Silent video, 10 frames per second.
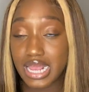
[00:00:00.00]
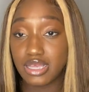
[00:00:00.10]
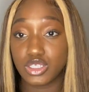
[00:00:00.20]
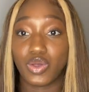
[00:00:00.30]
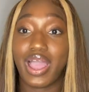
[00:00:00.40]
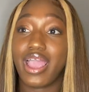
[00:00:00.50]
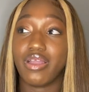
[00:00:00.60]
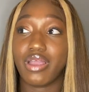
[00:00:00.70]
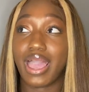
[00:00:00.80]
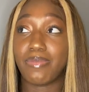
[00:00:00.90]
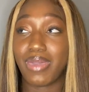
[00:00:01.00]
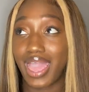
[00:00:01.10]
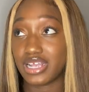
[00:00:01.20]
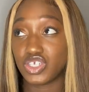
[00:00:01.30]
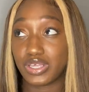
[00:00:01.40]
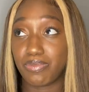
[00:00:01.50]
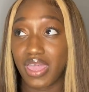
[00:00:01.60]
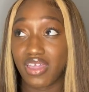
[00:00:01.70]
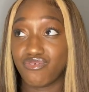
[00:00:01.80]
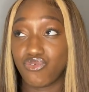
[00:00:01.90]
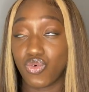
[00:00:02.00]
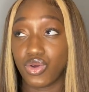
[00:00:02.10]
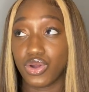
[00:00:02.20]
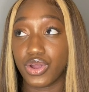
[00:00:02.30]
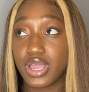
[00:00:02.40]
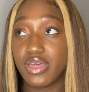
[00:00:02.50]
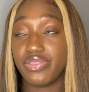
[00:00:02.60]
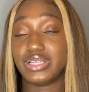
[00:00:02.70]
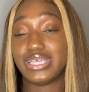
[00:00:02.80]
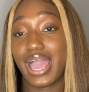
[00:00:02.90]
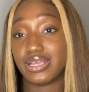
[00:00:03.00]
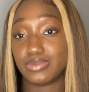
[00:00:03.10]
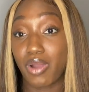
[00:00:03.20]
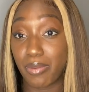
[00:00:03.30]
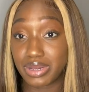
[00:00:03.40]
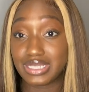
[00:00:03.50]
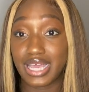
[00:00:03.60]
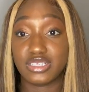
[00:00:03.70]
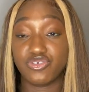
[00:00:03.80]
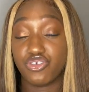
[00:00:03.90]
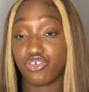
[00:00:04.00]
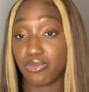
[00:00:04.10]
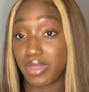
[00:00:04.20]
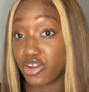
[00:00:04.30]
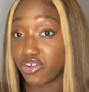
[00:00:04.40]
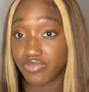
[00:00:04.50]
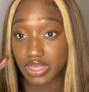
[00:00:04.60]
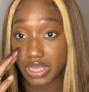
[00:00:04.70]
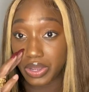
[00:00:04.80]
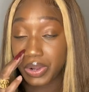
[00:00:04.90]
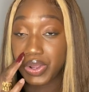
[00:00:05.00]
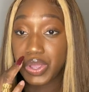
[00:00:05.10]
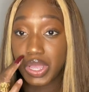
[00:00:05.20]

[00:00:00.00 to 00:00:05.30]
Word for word: So I actually pay for the property taxes for the remainder of the year,